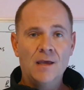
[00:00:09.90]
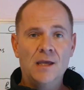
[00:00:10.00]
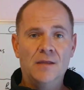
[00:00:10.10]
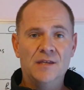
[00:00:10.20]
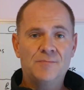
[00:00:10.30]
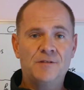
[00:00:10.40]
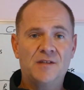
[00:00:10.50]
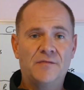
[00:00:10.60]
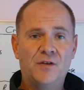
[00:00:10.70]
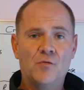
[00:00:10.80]
In this
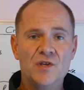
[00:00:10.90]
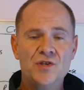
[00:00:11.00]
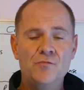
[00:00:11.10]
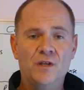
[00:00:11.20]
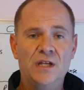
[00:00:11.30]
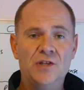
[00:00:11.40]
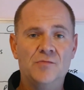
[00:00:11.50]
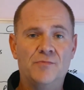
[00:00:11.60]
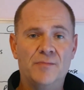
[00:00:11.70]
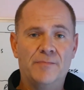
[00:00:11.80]
specific question, we need to
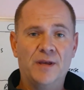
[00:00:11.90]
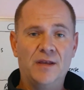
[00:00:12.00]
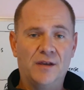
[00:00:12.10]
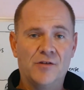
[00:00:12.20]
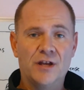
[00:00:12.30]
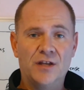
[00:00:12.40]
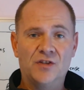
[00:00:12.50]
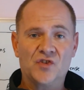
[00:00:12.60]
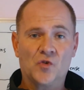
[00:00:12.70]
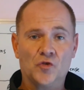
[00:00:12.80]
prepare the
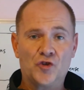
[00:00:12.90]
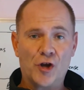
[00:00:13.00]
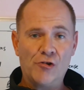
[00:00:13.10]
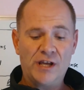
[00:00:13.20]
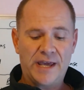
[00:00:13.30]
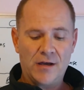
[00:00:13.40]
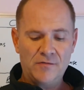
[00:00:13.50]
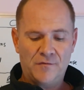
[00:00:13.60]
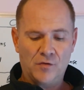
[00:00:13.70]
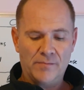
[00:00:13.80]
creditors control account
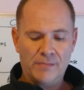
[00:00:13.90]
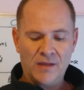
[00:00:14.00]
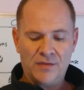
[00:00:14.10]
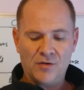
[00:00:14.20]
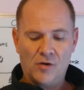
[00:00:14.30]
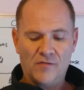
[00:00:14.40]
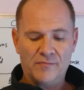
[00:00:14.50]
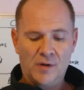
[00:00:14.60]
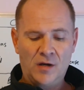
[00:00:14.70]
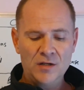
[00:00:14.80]
for the month of
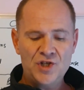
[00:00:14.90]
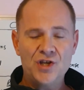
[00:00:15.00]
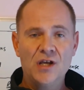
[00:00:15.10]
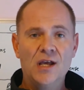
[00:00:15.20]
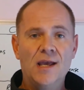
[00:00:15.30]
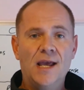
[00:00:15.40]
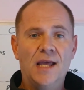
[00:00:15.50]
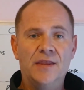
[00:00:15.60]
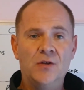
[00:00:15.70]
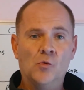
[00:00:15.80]
March
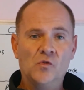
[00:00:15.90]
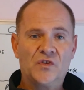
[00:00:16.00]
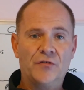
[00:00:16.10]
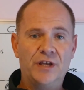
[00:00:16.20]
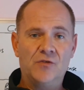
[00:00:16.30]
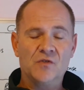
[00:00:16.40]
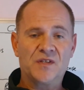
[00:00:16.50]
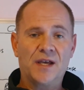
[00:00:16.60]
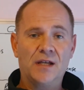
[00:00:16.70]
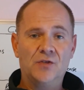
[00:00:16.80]
and then also
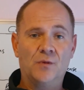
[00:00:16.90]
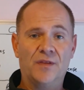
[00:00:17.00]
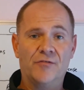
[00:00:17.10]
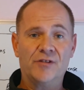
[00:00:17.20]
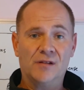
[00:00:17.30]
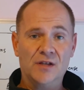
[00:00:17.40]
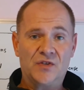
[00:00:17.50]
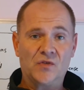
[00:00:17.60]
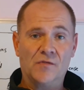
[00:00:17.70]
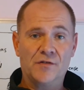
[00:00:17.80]
reconcile it with a
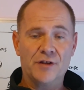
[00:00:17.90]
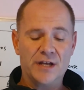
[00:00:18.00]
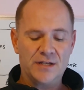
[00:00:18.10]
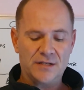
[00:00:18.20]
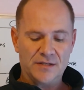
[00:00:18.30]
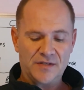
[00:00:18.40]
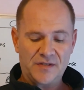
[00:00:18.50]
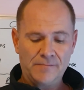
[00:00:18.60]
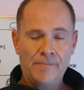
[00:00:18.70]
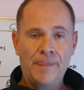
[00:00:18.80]
list of creditors.